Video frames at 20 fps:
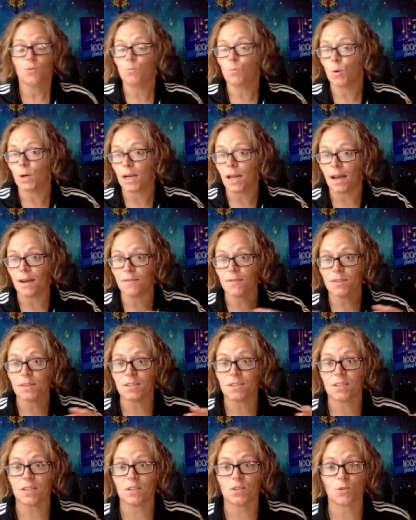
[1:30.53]
Whatever
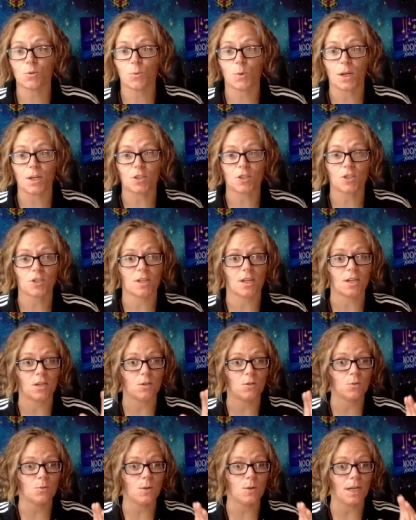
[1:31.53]
the situation that
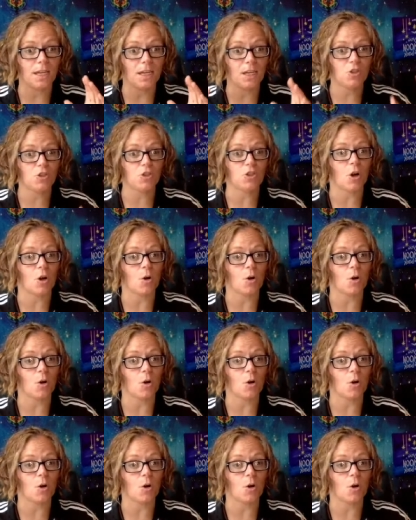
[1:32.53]
you each